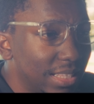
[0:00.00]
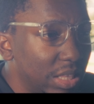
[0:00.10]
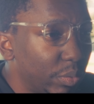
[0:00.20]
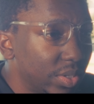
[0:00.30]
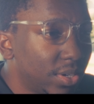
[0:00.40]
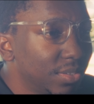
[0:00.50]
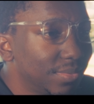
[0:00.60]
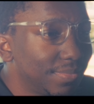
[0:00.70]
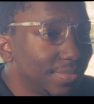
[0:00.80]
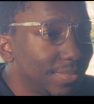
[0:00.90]
The result?
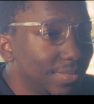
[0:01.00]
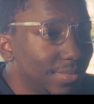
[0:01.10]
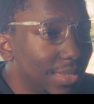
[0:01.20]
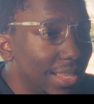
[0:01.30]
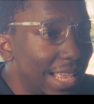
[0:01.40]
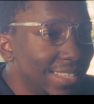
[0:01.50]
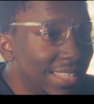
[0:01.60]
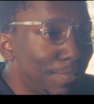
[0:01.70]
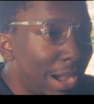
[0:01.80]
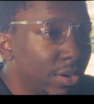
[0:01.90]

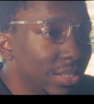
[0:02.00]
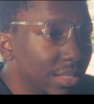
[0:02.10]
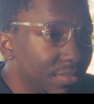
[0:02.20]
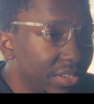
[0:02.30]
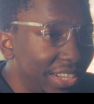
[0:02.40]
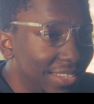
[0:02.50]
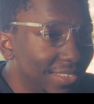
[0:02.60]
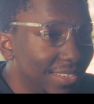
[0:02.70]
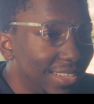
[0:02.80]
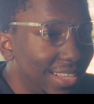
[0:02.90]
Instant power delivery,
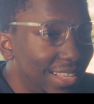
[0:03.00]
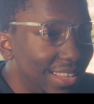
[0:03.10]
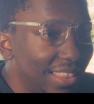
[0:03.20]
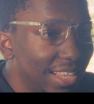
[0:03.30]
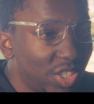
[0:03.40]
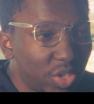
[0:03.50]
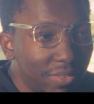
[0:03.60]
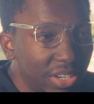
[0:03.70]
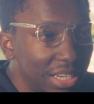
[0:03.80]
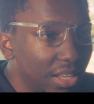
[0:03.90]
less
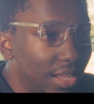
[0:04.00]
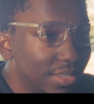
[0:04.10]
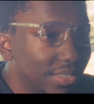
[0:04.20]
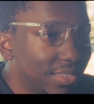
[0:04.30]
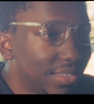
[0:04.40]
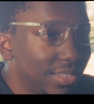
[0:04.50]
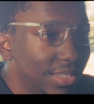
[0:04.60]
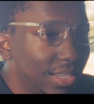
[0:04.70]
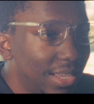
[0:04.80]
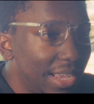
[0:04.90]
drivetrain loss,
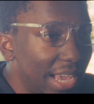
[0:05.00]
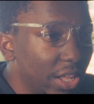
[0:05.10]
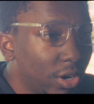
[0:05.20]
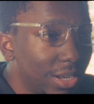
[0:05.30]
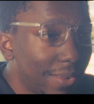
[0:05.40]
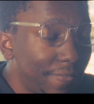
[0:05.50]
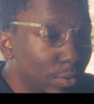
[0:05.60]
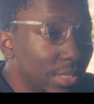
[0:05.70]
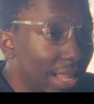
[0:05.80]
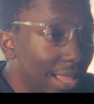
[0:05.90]
and a car that
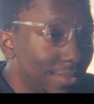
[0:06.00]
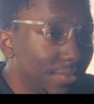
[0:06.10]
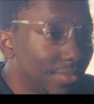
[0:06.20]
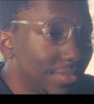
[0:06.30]
feels alive.